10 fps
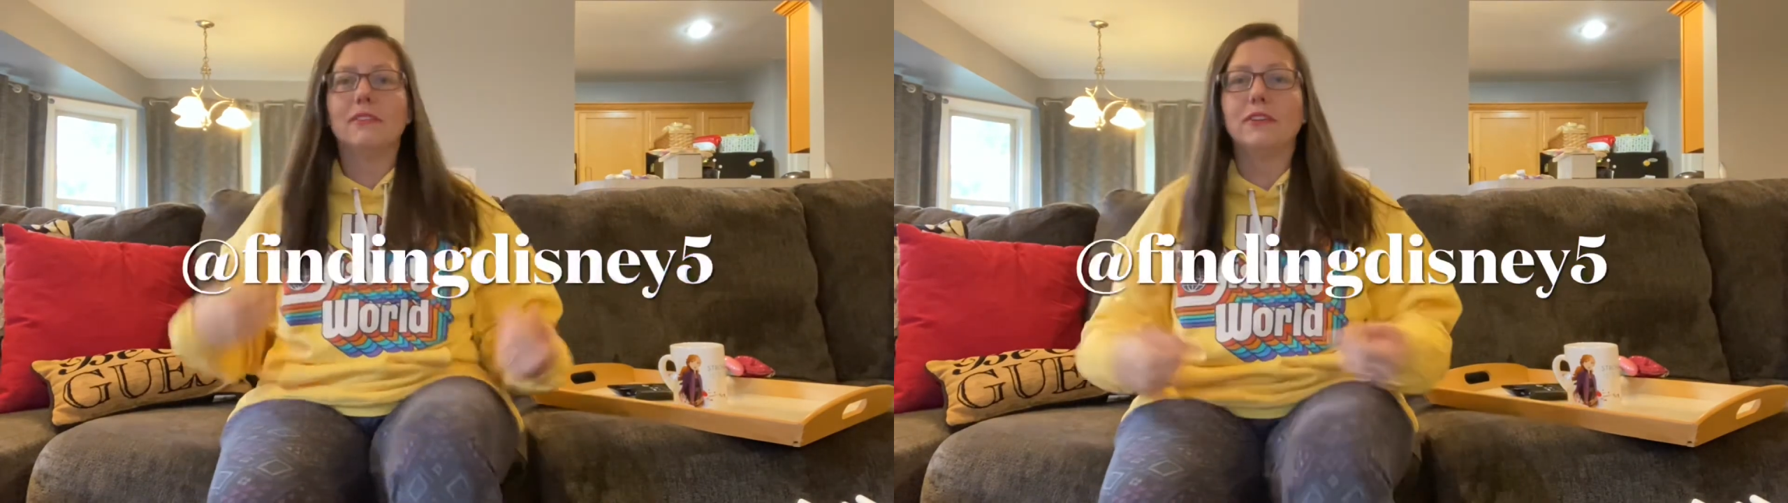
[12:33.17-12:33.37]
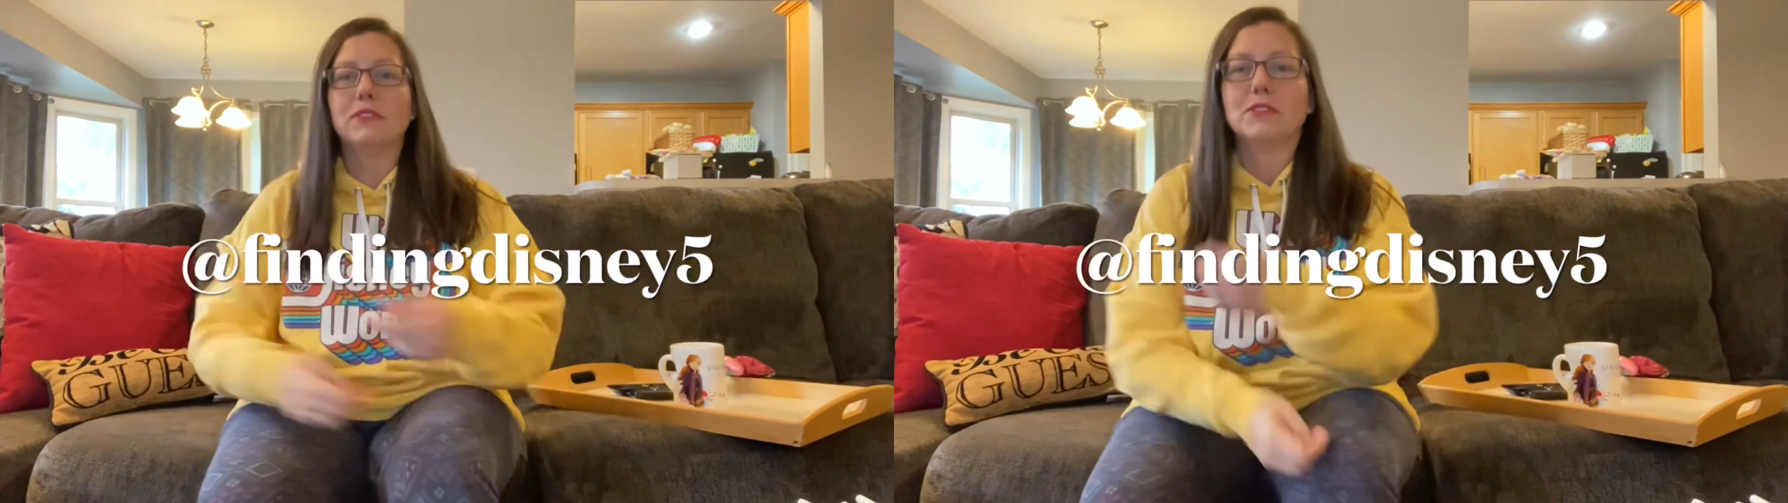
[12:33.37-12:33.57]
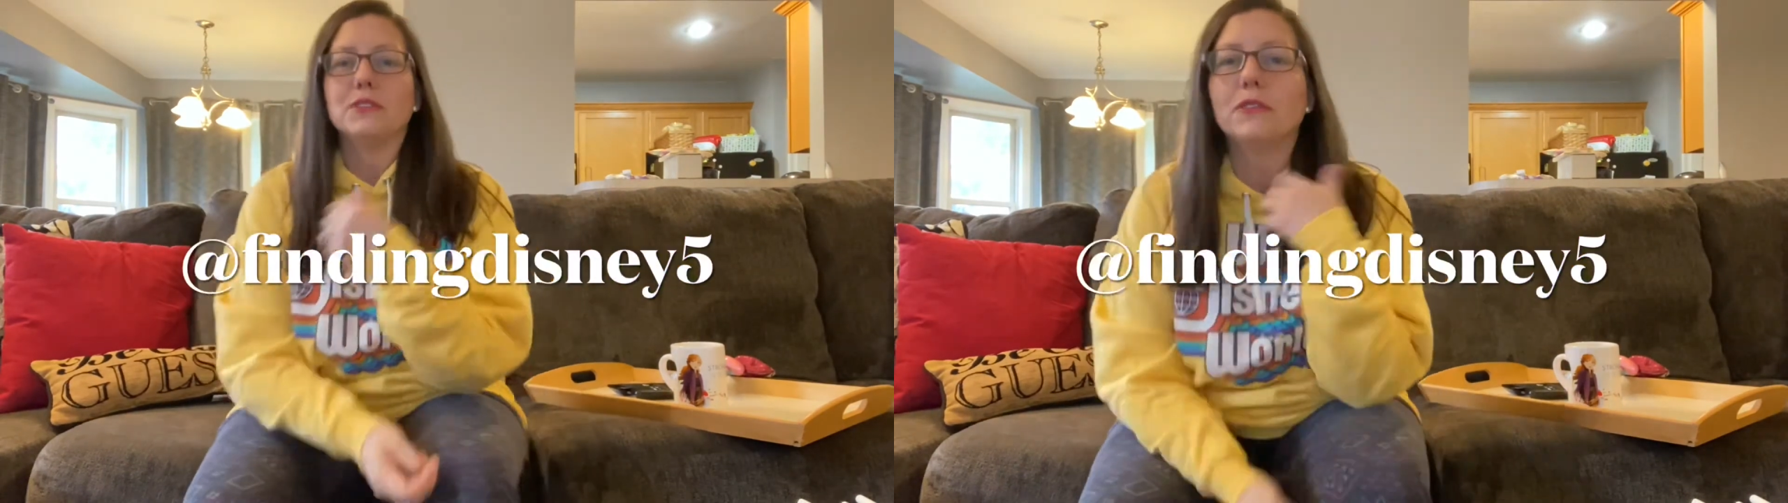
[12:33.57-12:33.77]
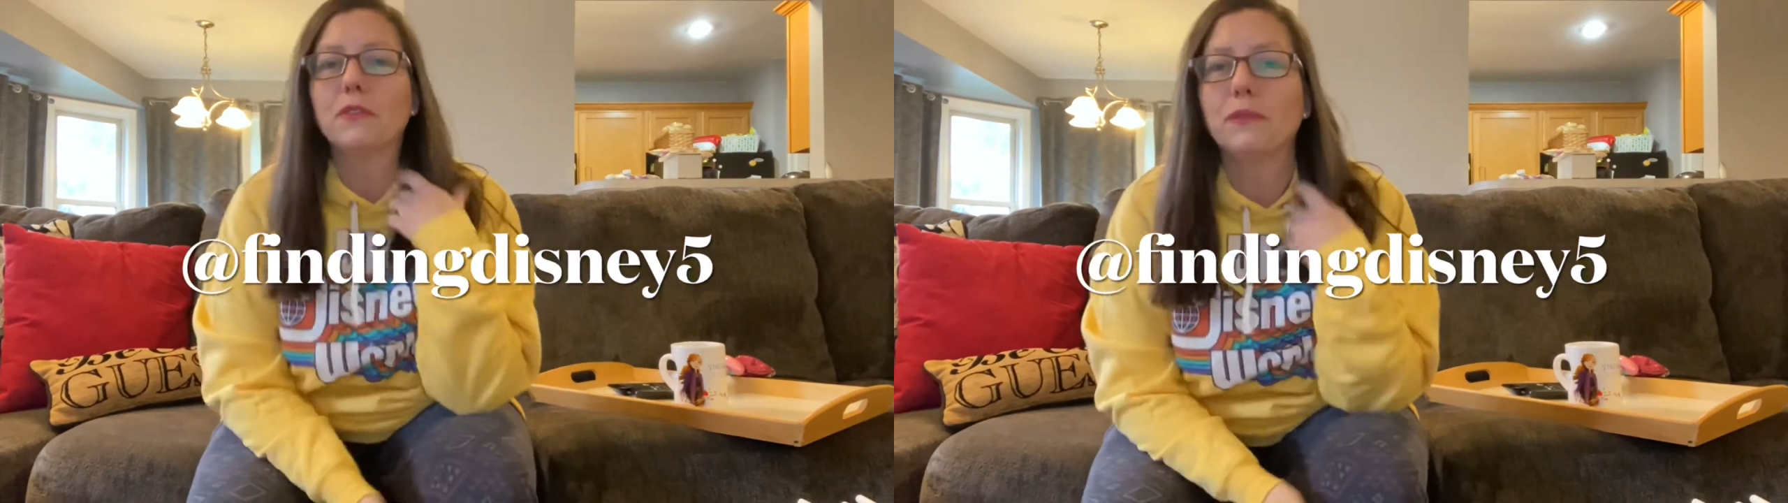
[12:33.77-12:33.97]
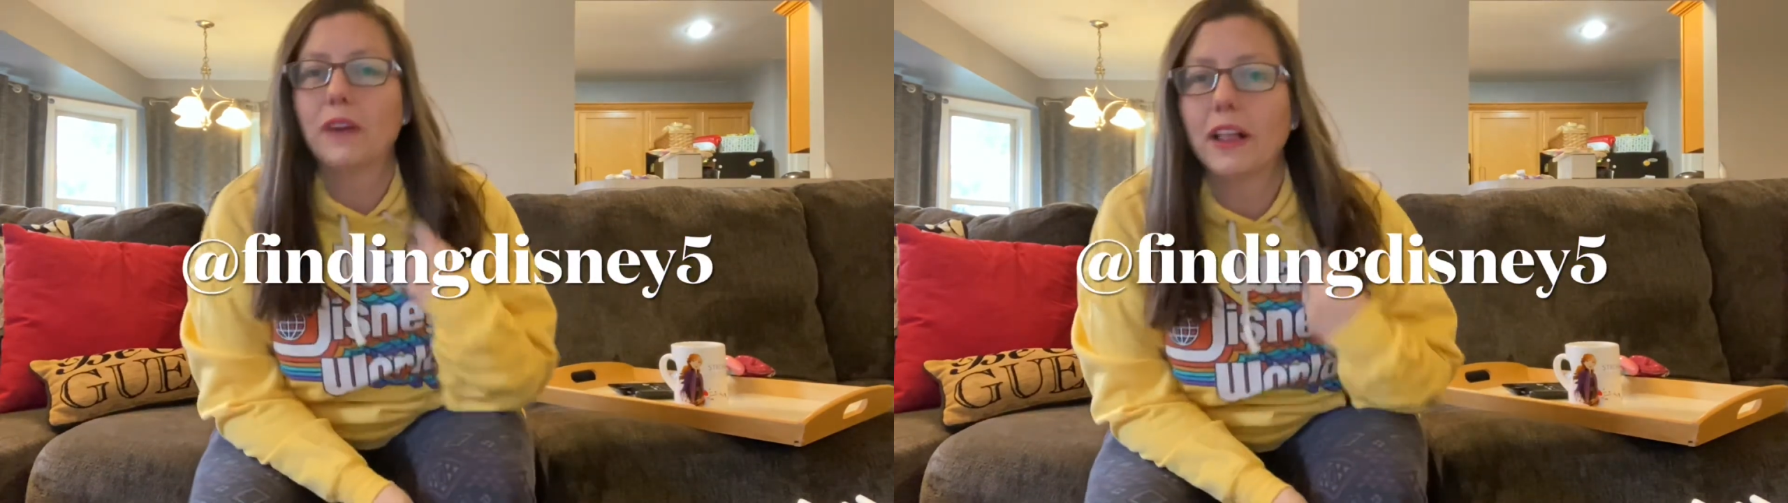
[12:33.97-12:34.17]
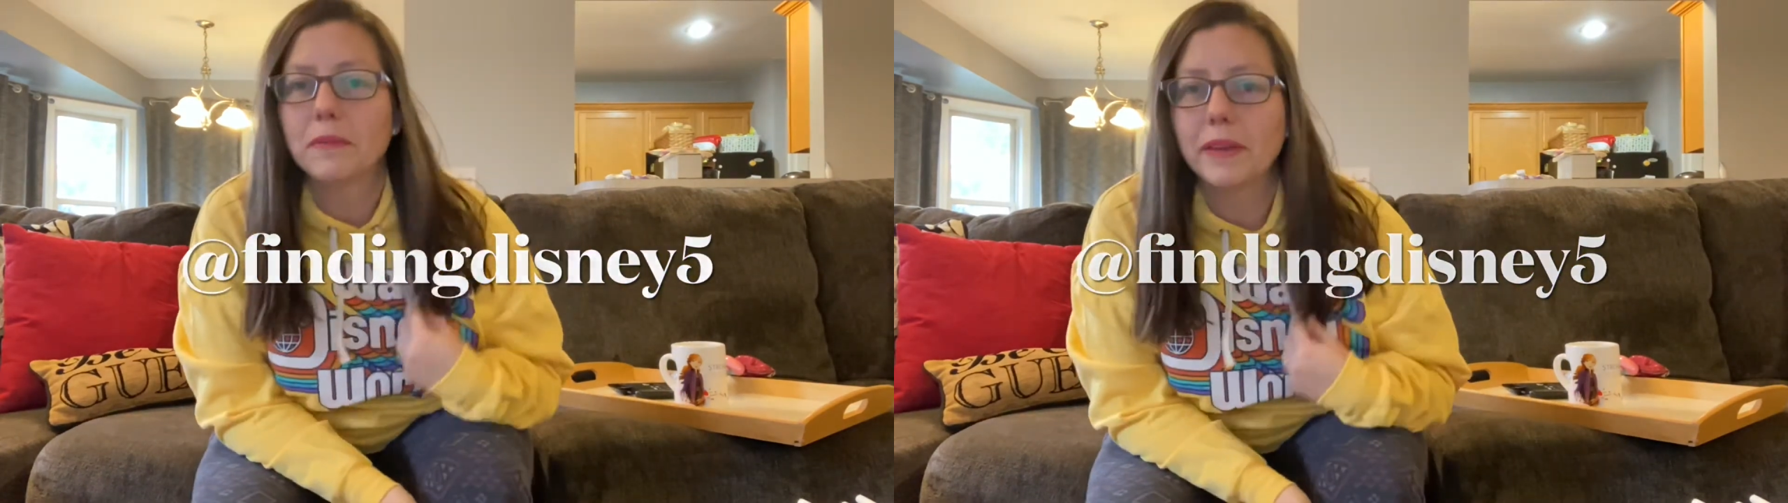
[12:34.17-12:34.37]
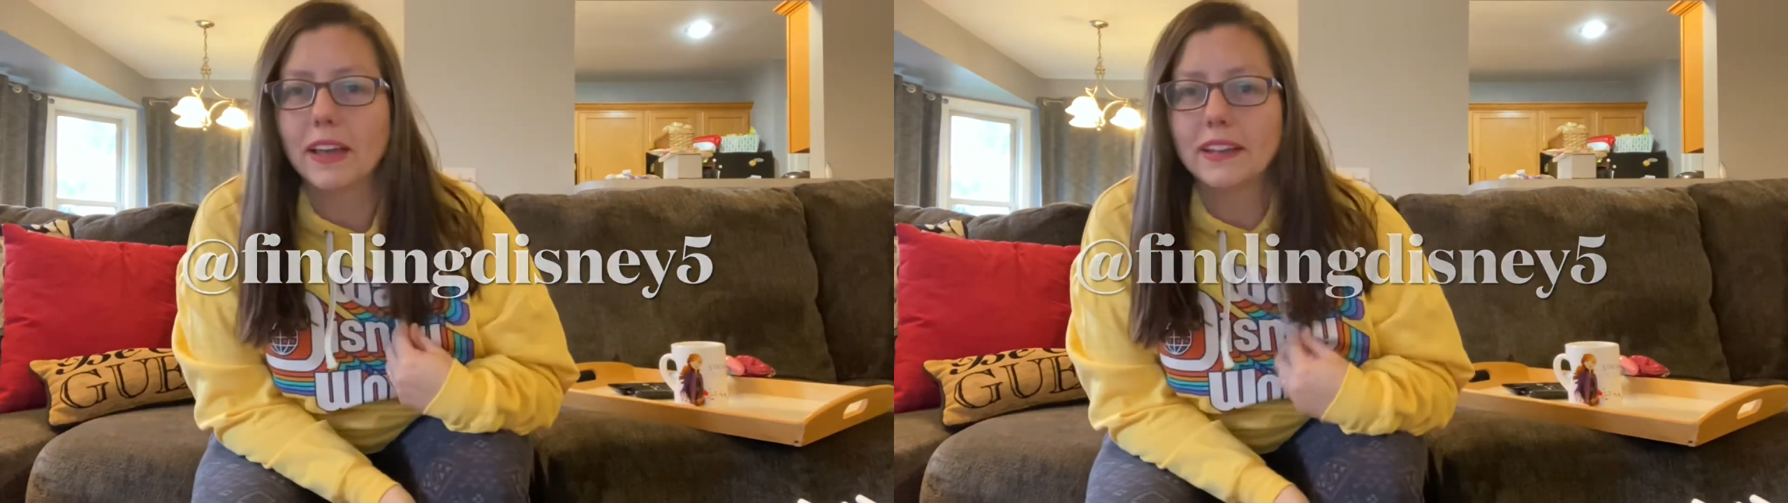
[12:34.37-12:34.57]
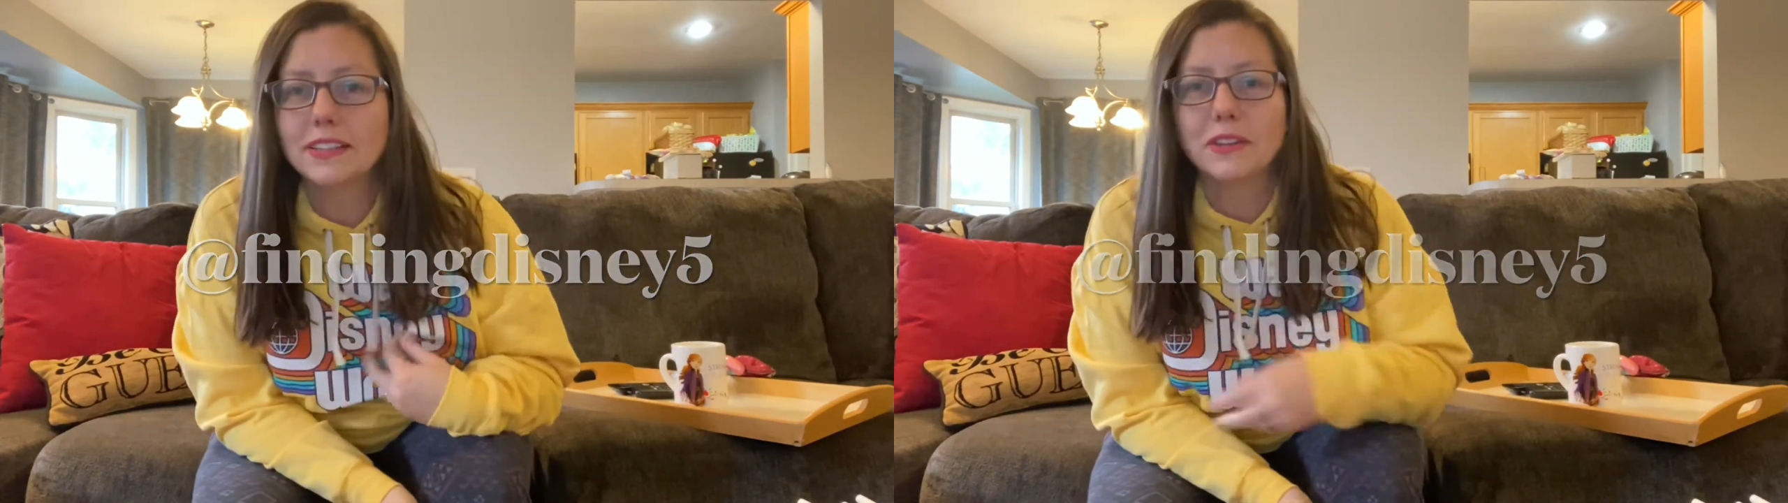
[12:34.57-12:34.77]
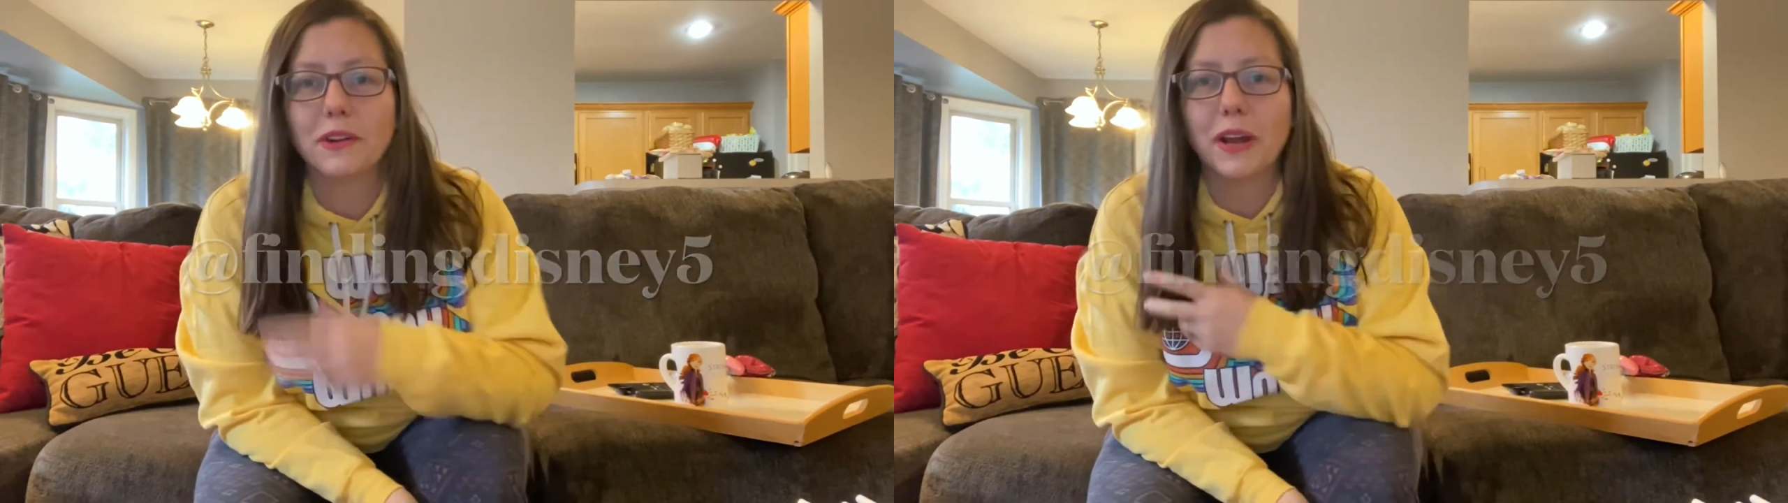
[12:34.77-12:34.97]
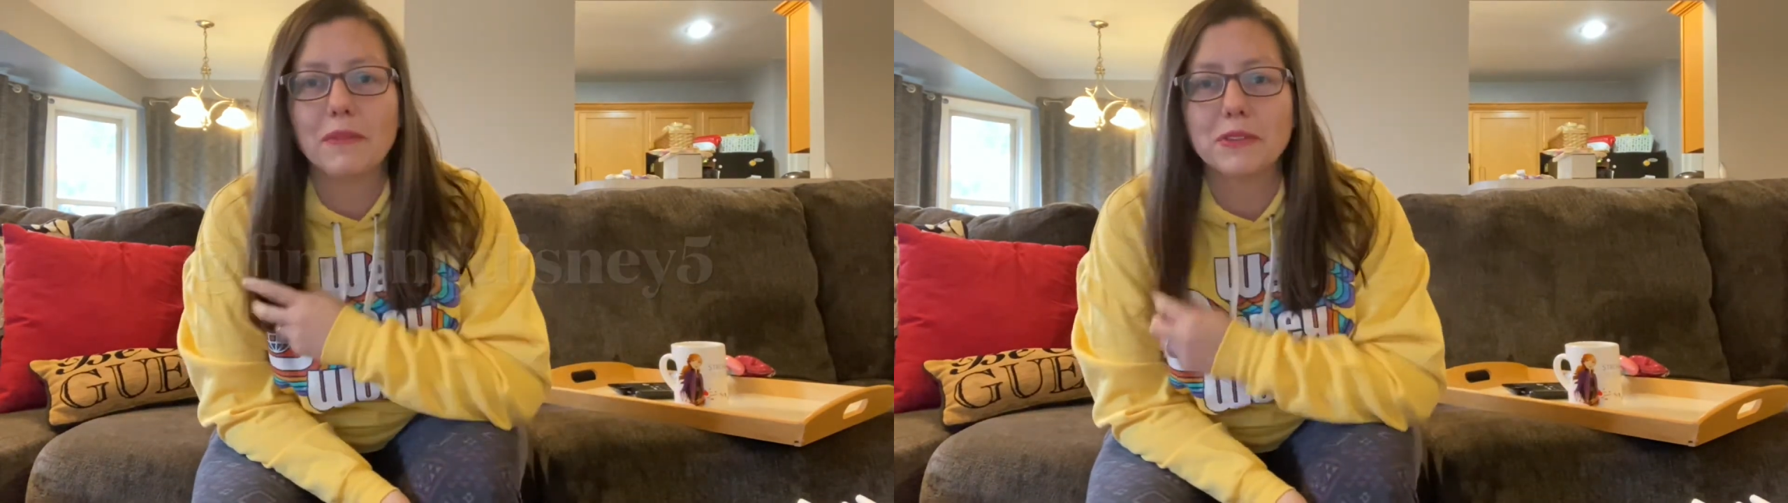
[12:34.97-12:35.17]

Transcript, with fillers: you do follow me on Instagram,